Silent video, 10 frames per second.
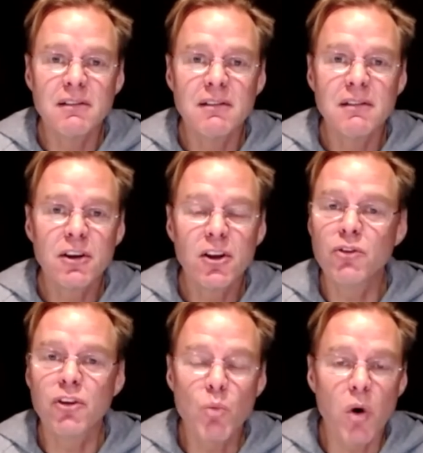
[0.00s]
using
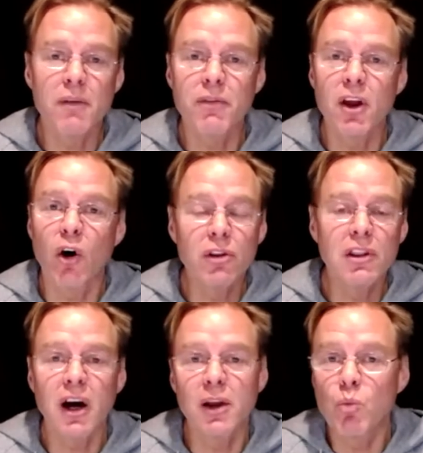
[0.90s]
one of the
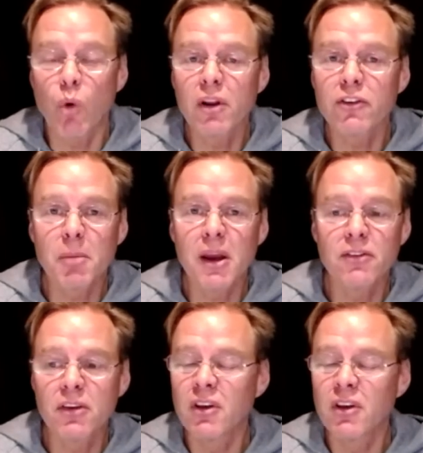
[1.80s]
online wallet spaces,